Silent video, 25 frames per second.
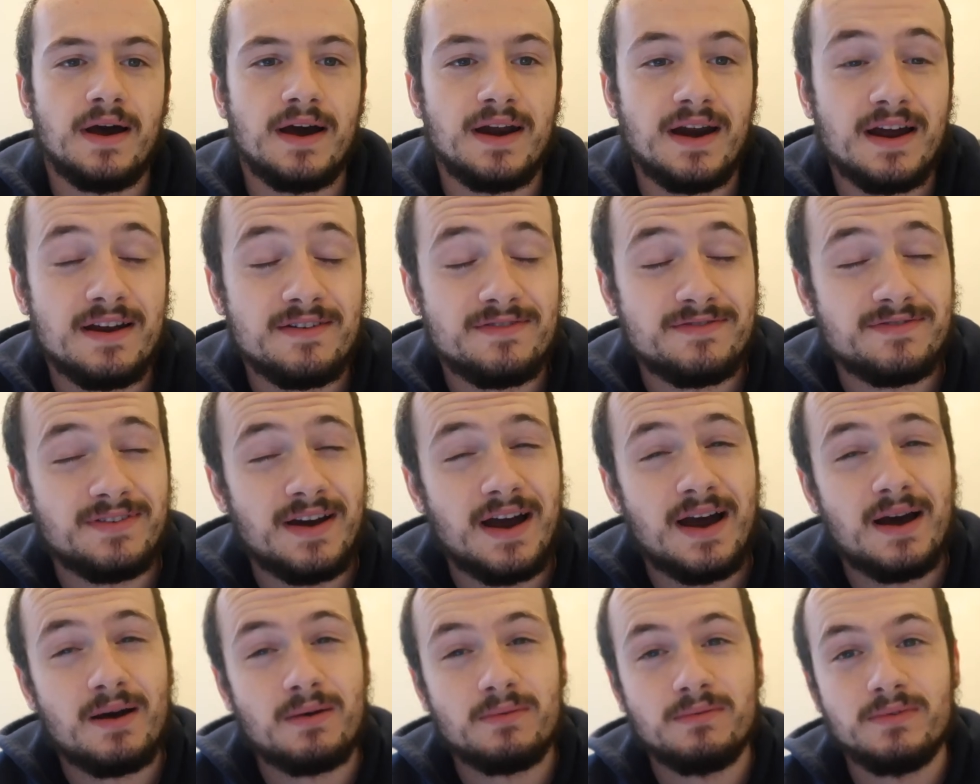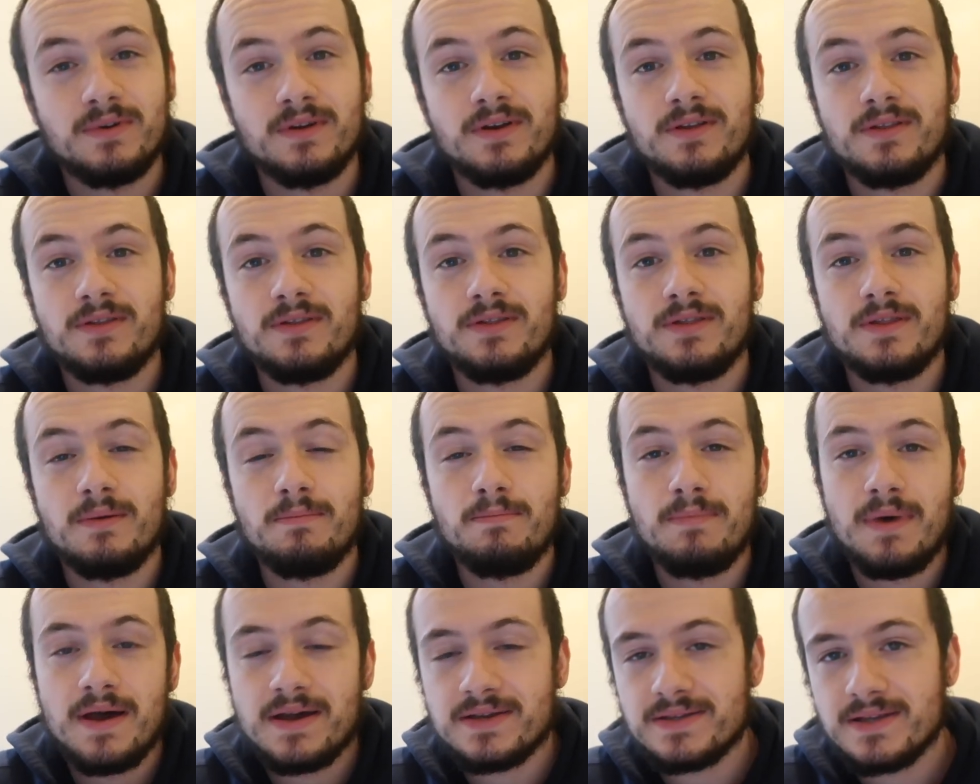and I found that the
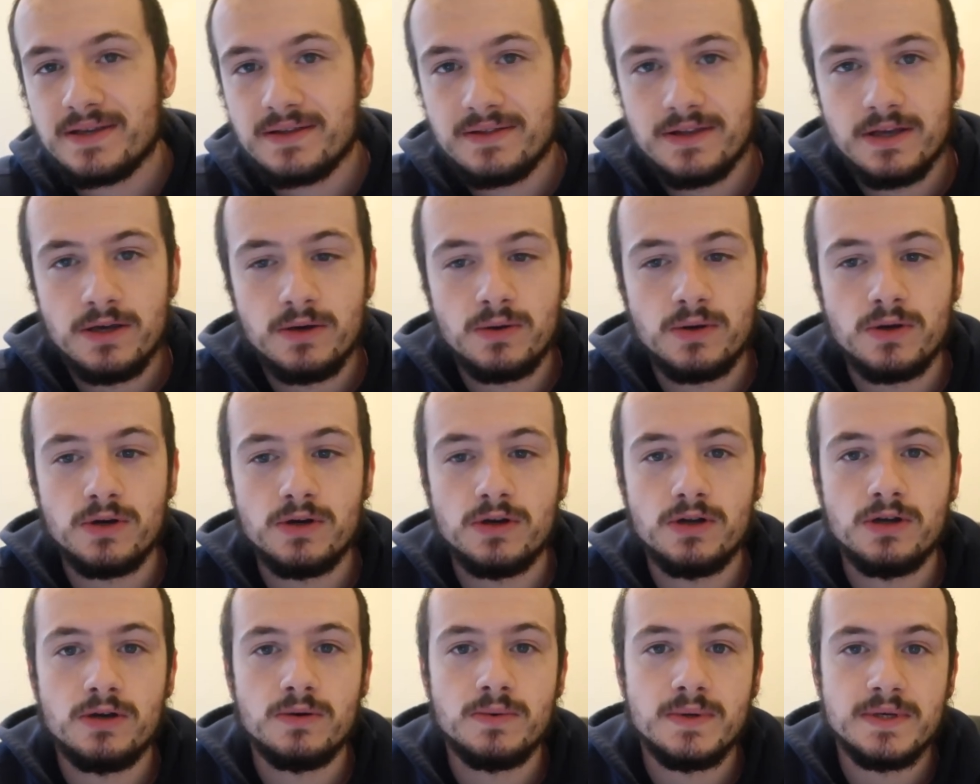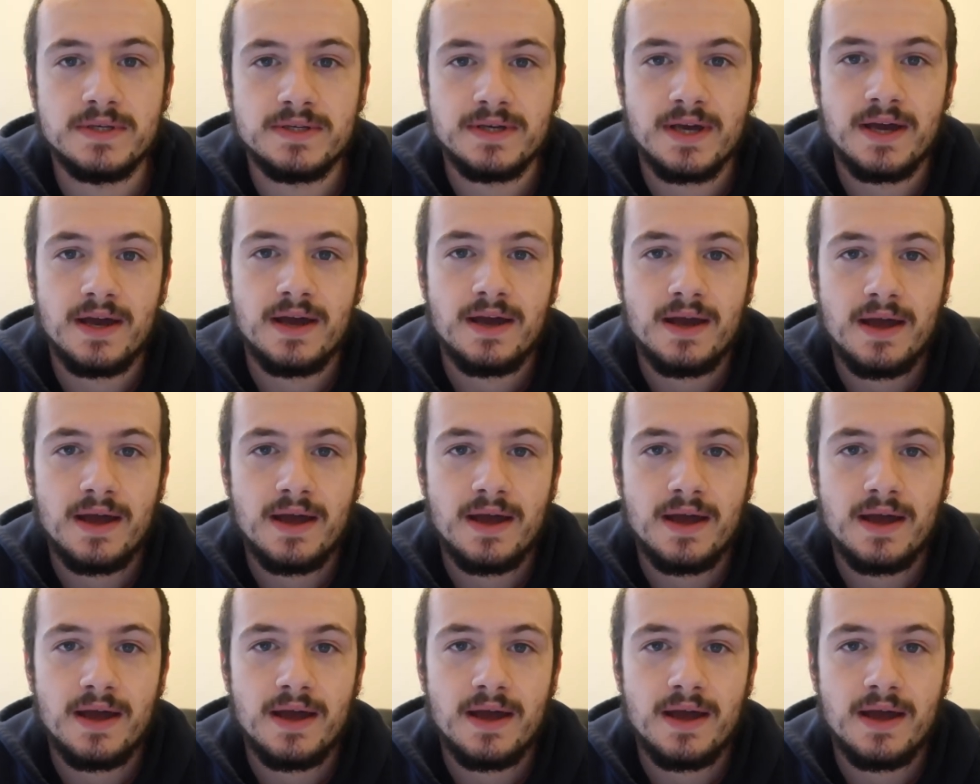best thing that you can do is